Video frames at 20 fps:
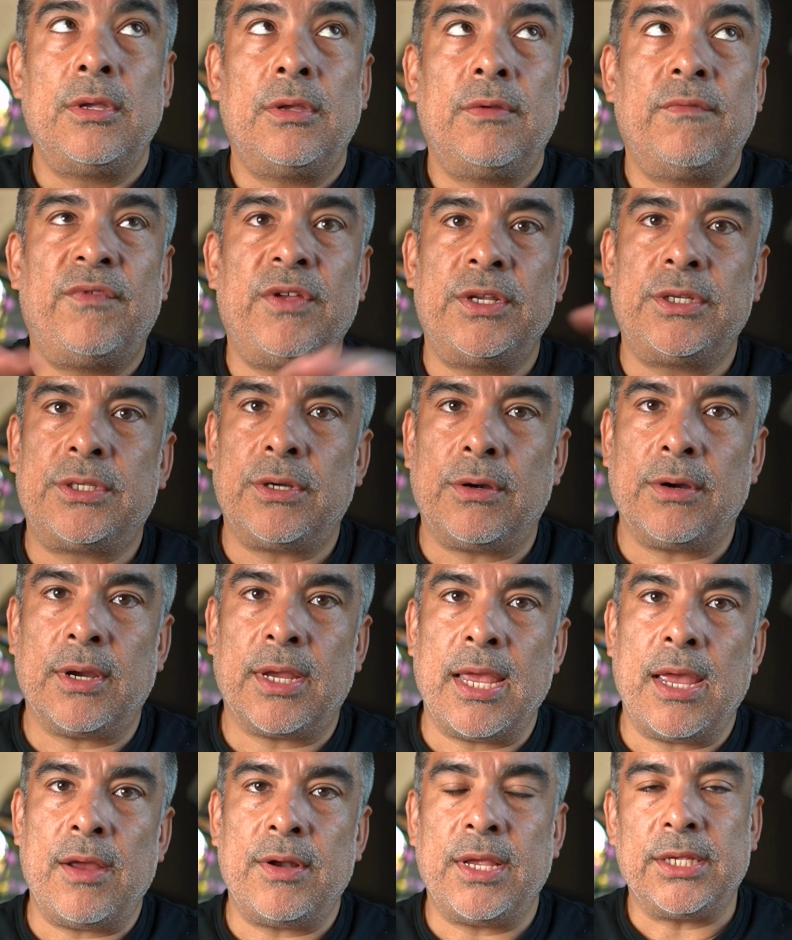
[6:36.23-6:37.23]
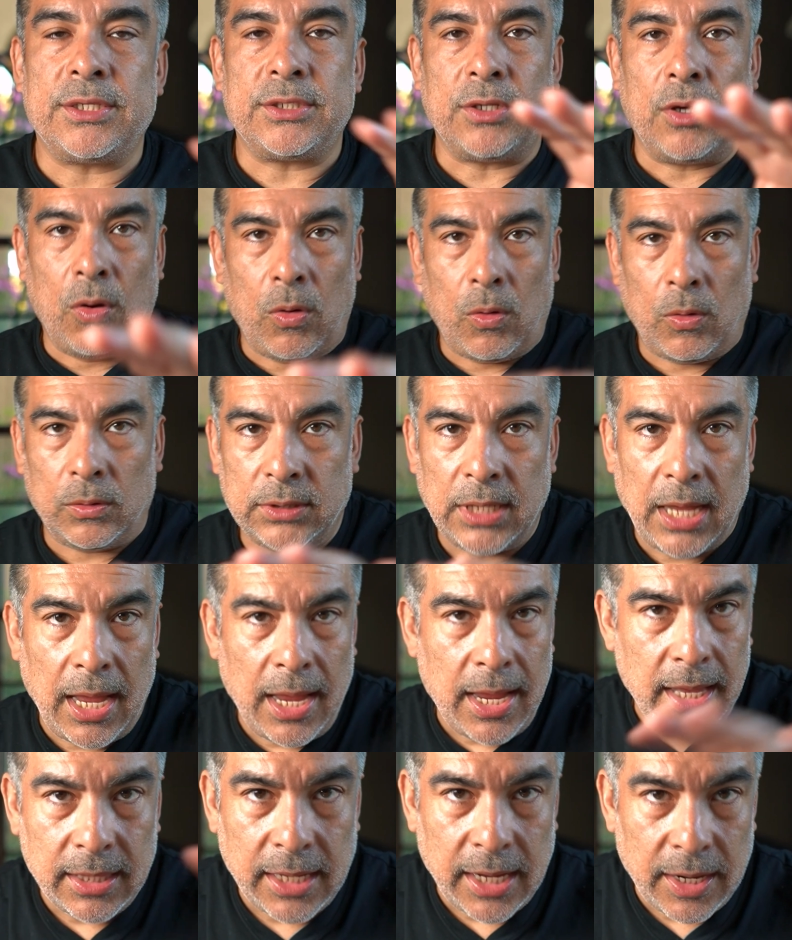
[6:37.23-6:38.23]
Ventura County as a whole,
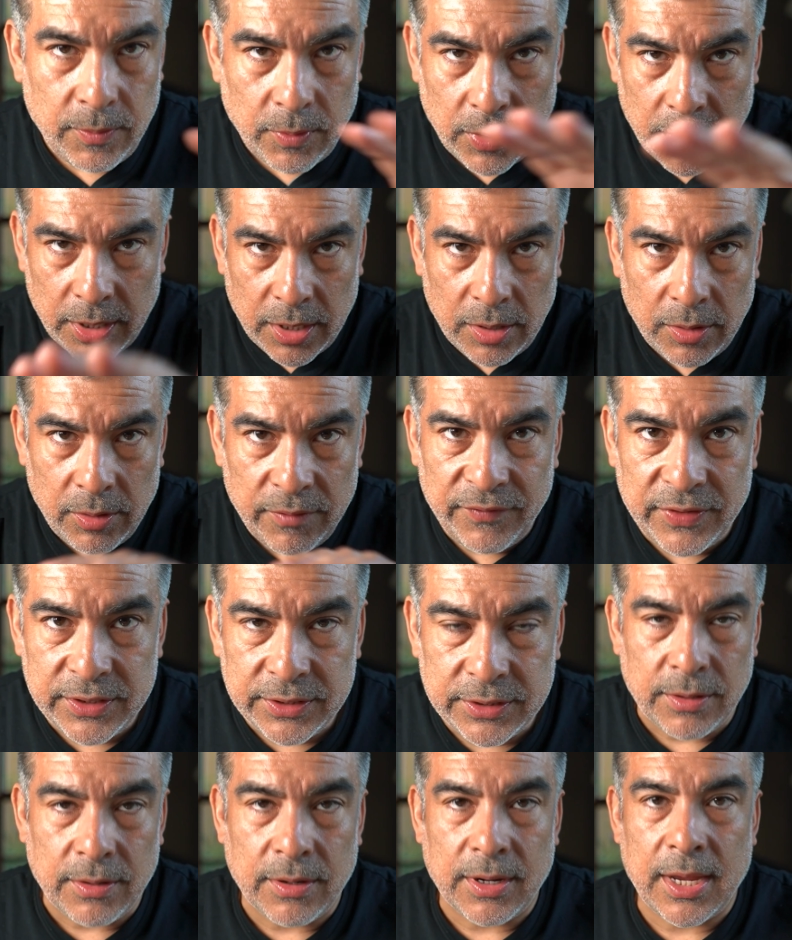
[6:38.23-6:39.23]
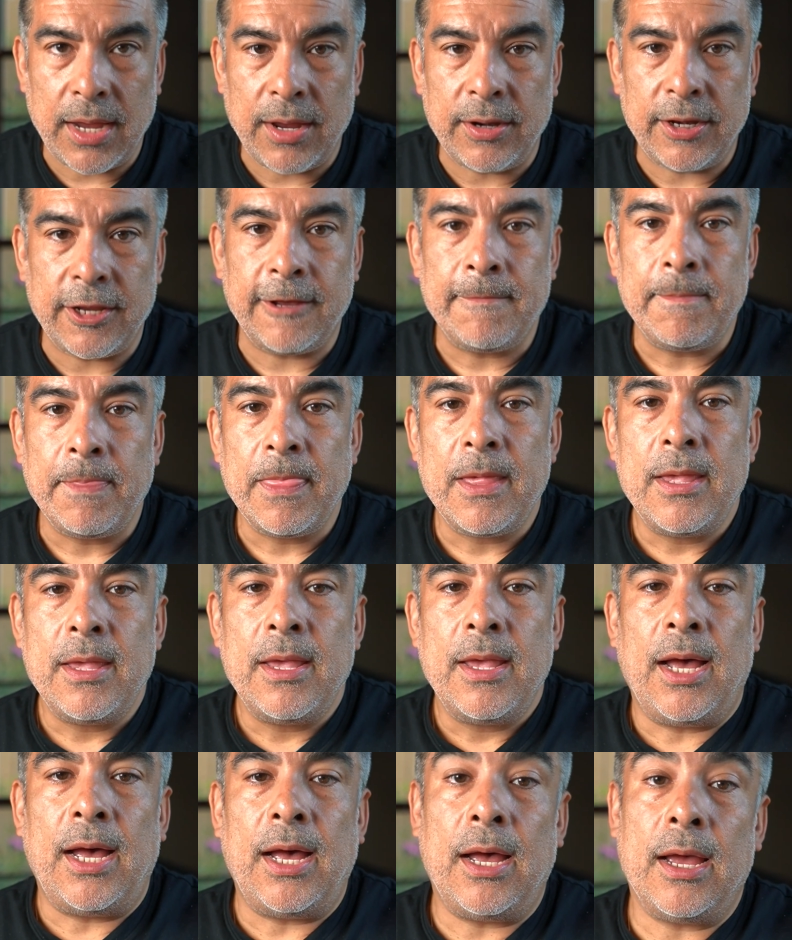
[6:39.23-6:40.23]
not LA. We're going to go in Ventura County,
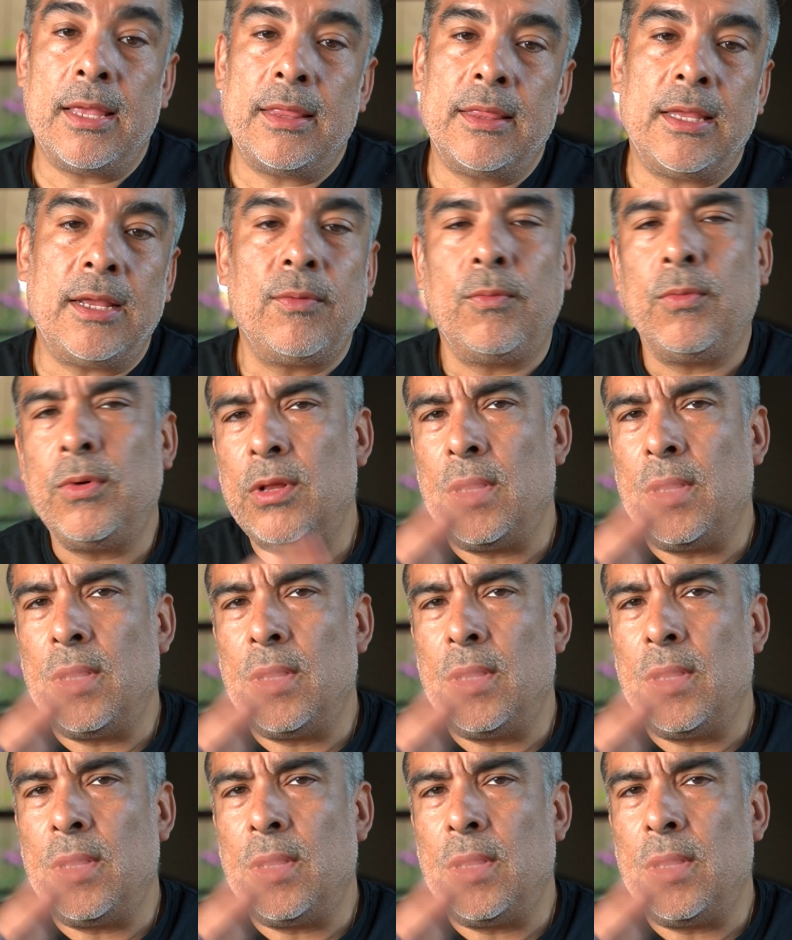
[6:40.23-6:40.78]
and then we'll